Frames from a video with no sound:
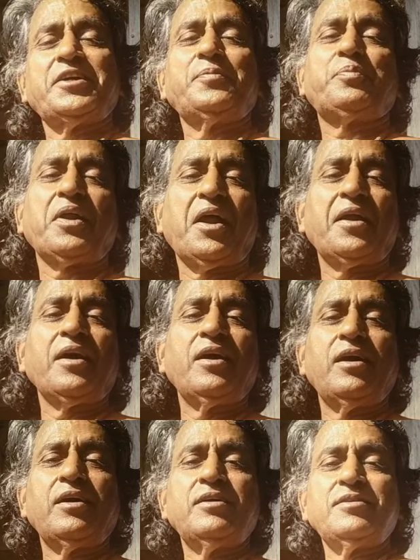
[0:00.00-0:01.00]

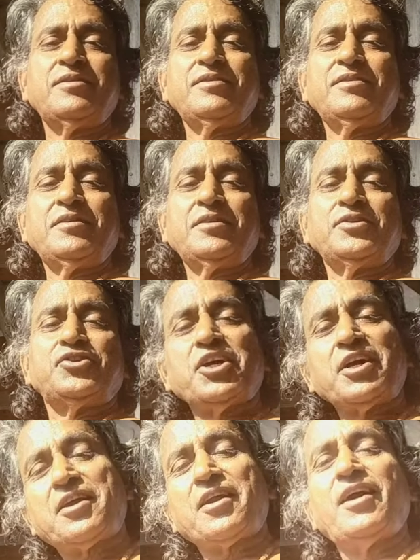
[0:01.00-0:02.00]
prana,
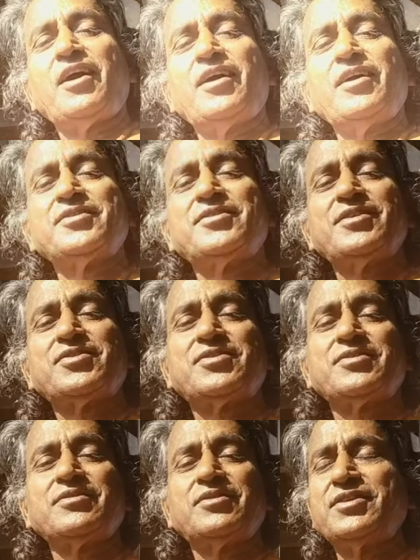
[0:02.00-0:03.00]
chakras,
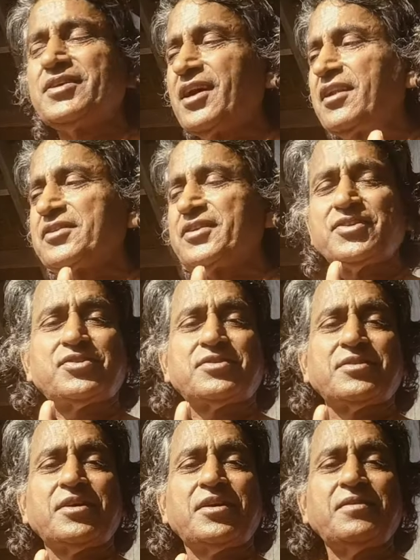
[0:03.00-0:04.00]
these are just
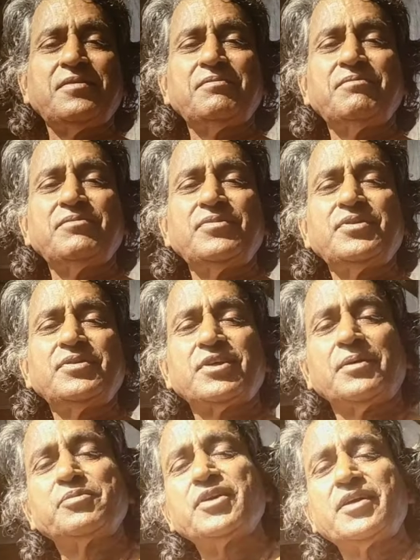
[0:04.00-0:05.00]

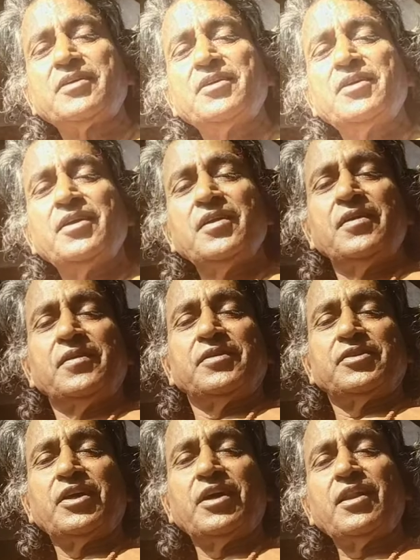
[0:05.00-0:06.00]
something,
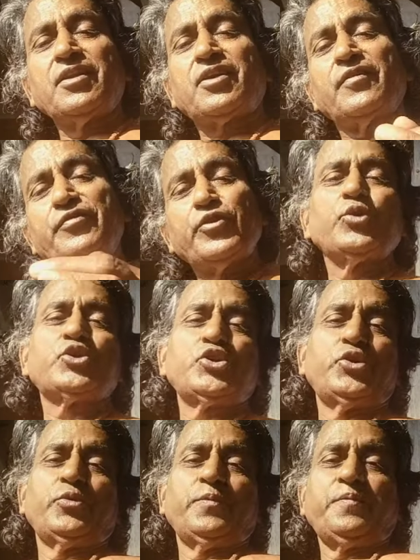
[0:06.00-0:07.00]
they'll confuse
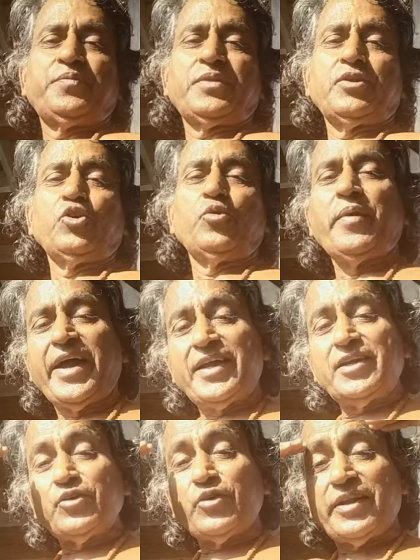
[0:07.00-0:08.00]
you. Your
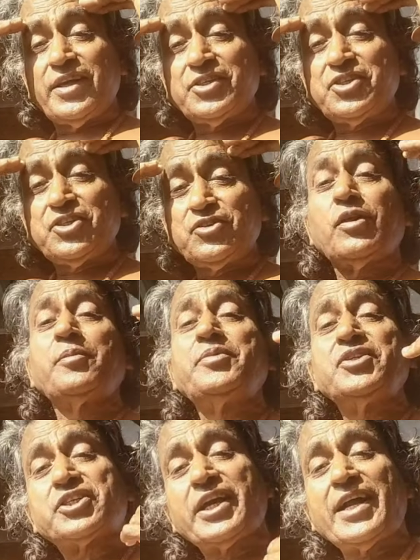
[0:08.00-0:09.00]
mind, your energies will be
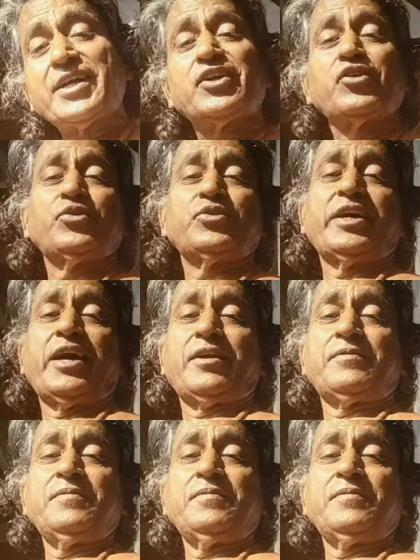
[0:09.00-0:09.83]
scattered on that.